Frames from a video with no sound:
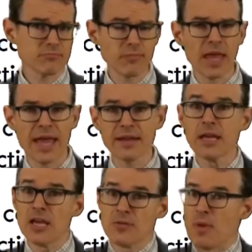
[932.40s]
And
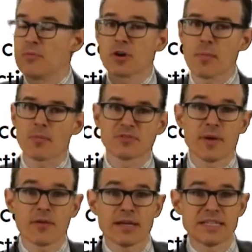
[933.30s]
maybe you'll come up with some
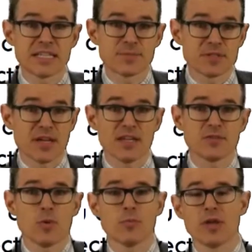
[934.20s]
other ideas besides
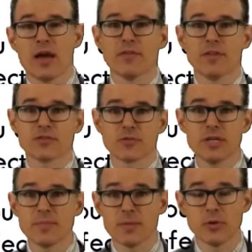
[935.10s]
the one we have on the
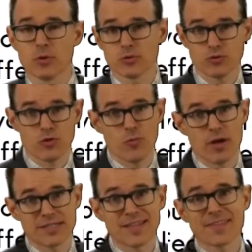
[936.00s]
screen. Maybe you'll sort of
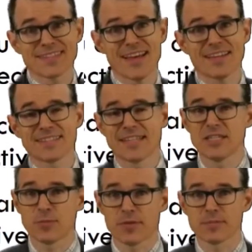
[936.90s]
want to synthesize
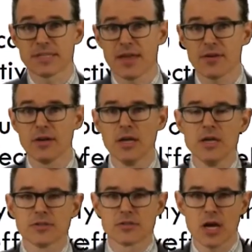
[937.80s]
these, put them together.
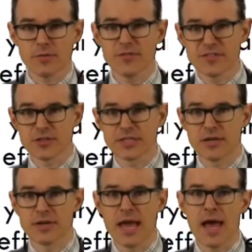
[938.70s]
So talk with the
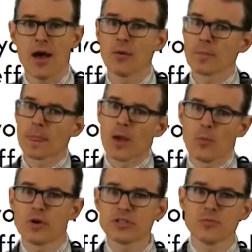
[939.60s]
facilitator now.
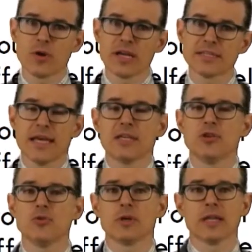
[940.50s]
What are some ways that
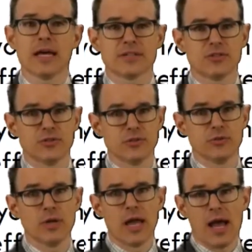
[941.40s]
you would like
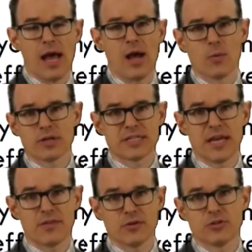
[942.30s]
to work
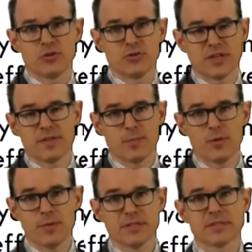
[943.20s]
together to set the
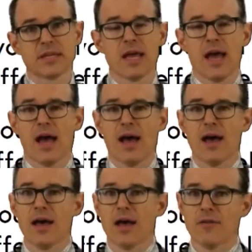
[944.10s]
purpose
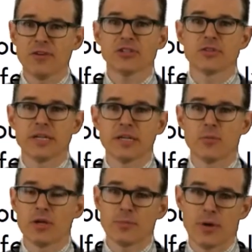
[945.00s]
efficiently
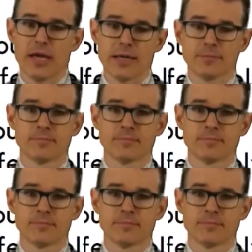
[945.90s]
when you're planning?